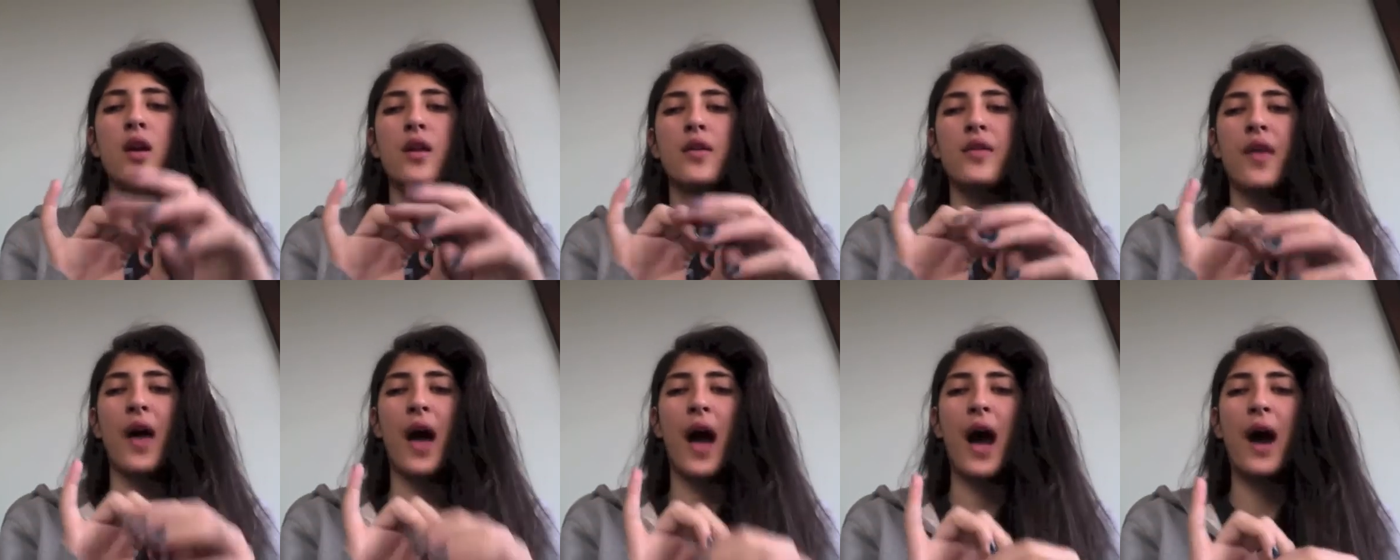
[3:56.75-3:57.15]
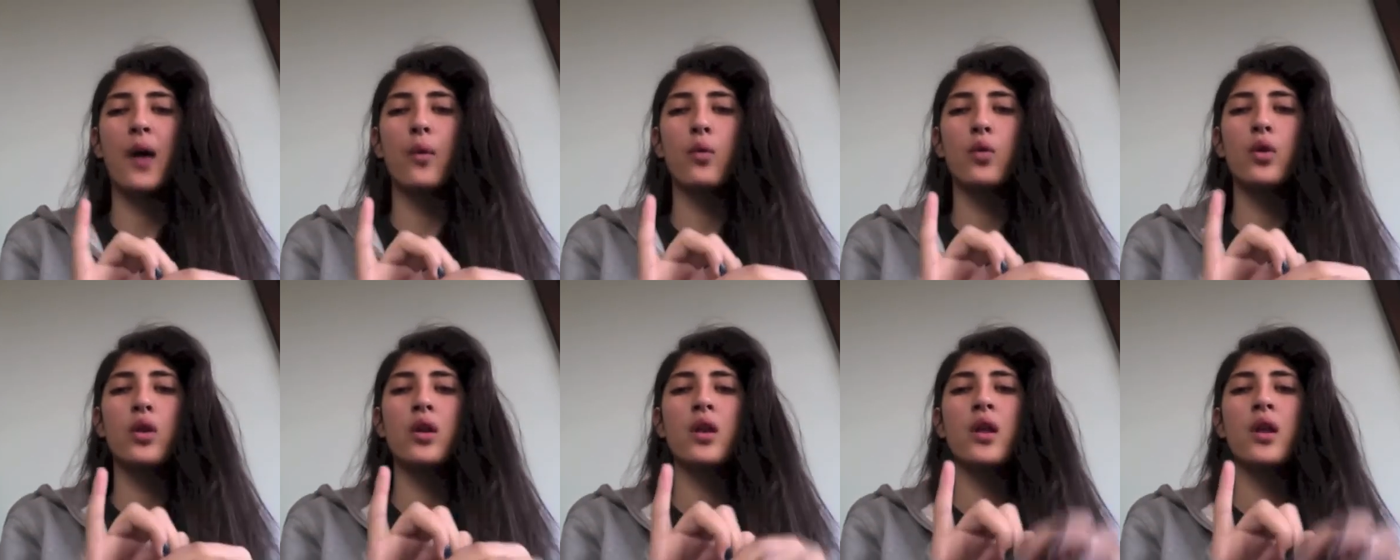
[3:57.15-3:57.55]
the
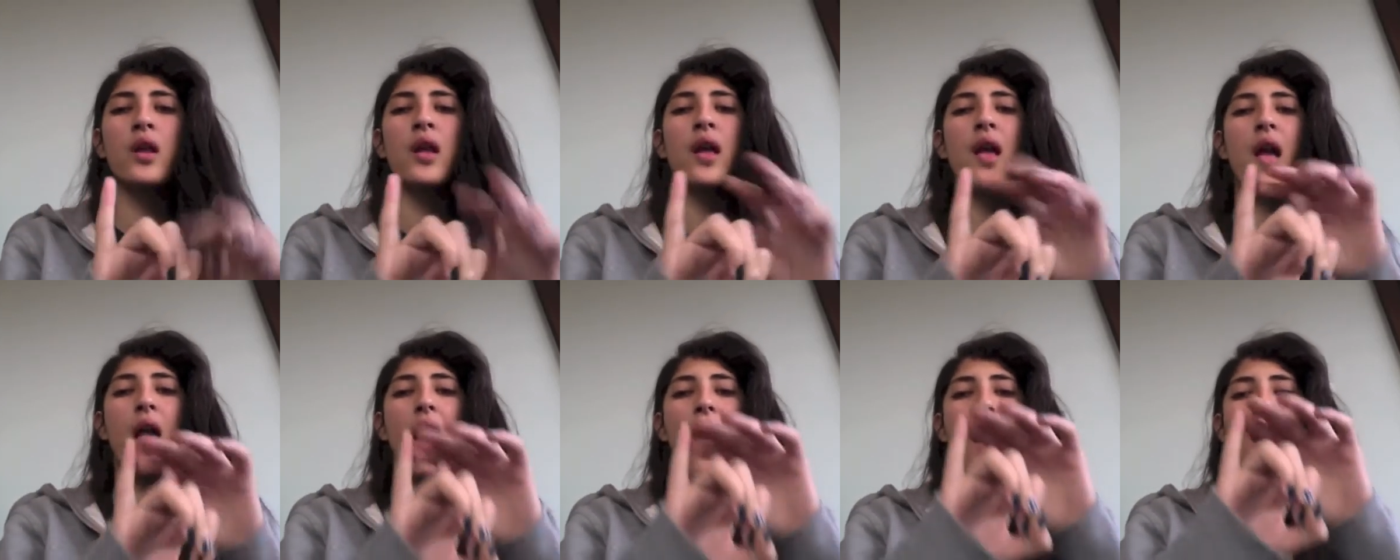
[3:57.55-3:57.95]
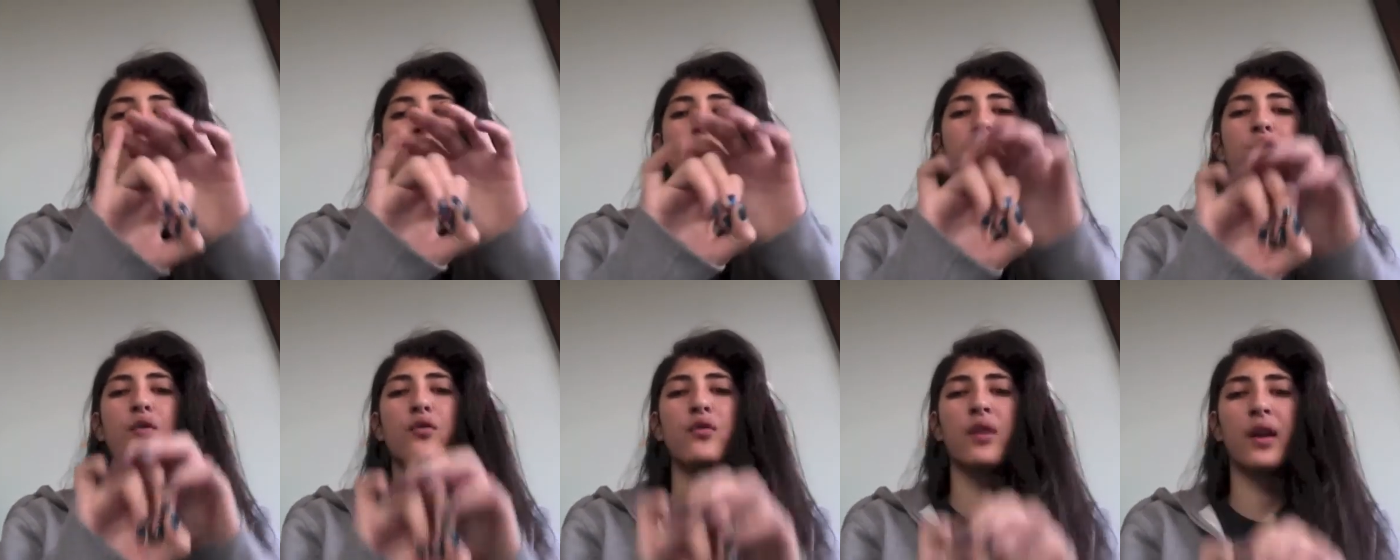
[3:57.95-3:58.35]
owl,
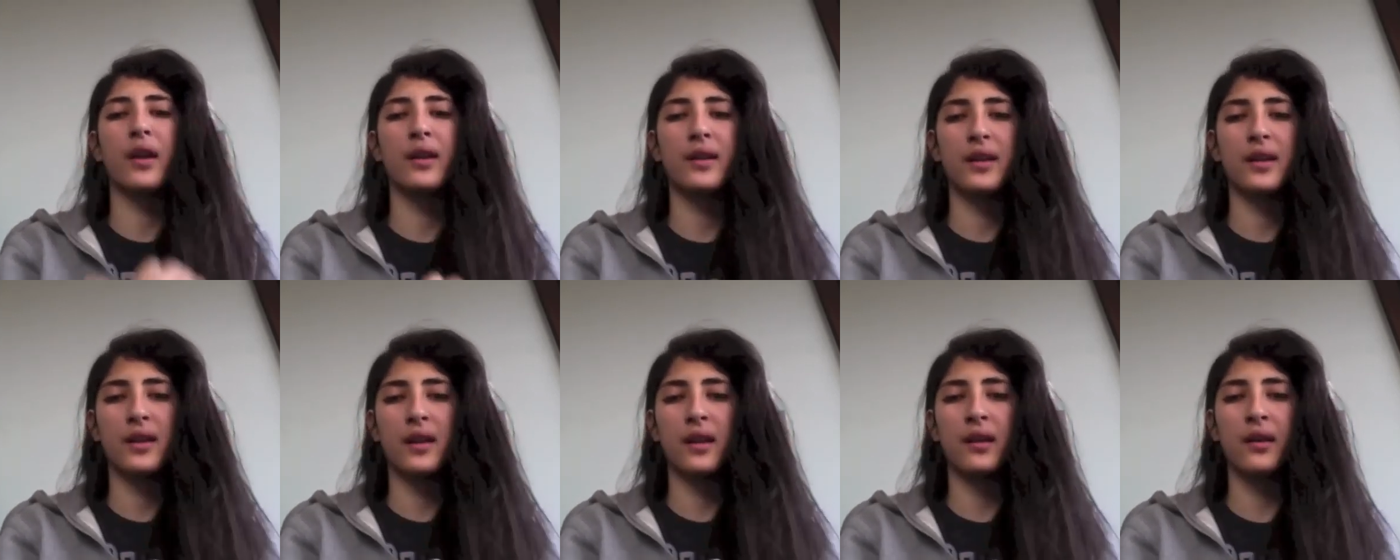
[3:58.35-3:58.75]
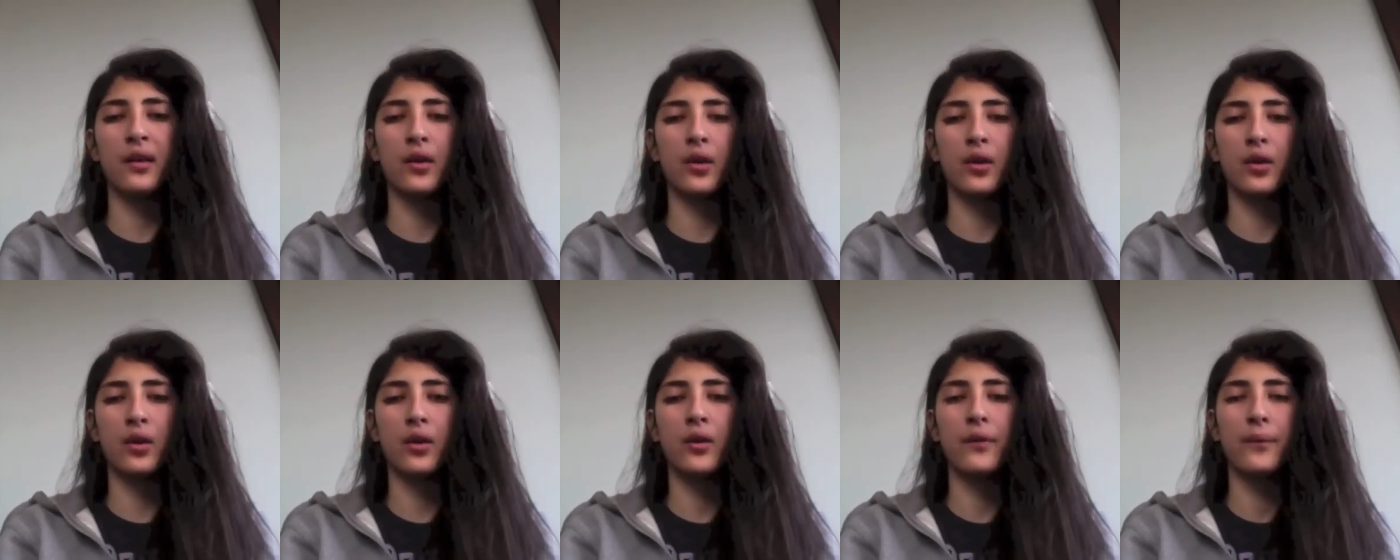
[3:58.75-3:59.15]
and the great
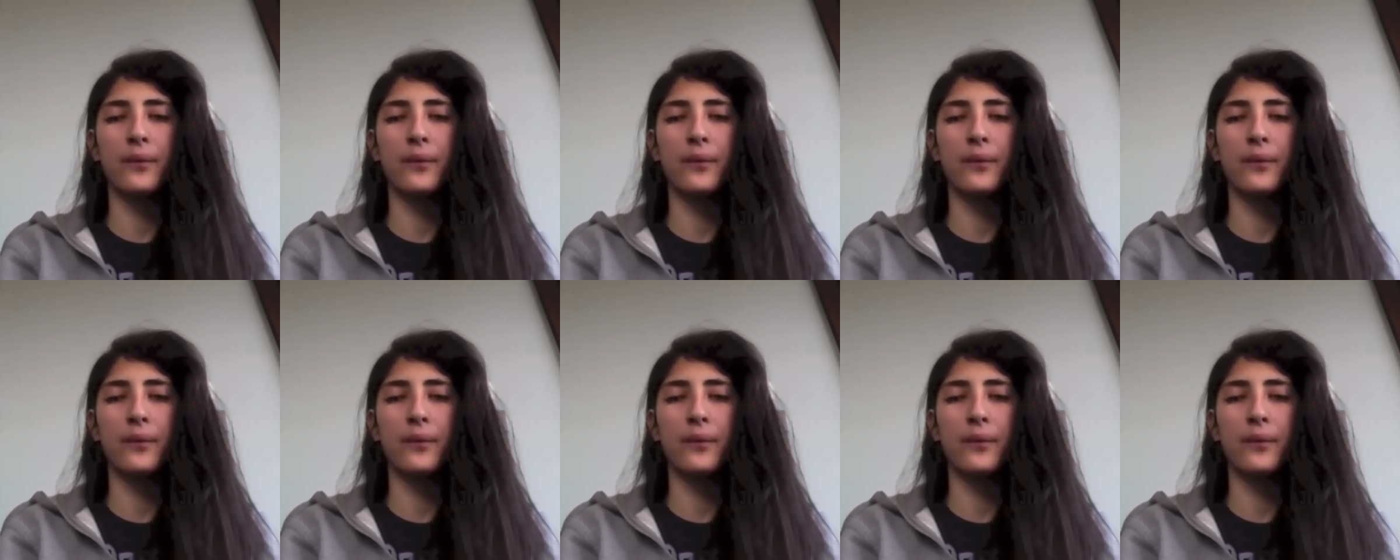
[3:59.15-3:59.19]
eagle.